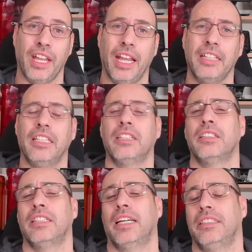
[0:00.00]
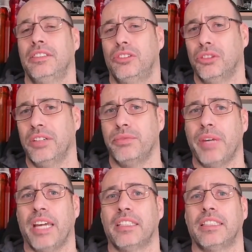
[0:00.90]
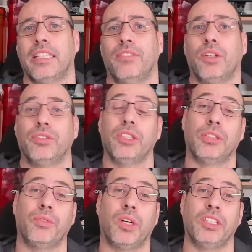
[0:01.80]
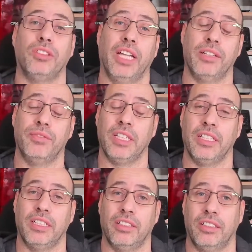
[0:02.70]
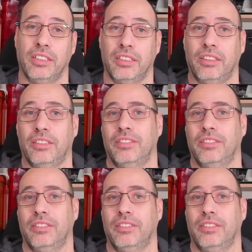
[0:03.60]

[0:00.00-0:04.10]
and to, and to give back some of the support you gave me uh,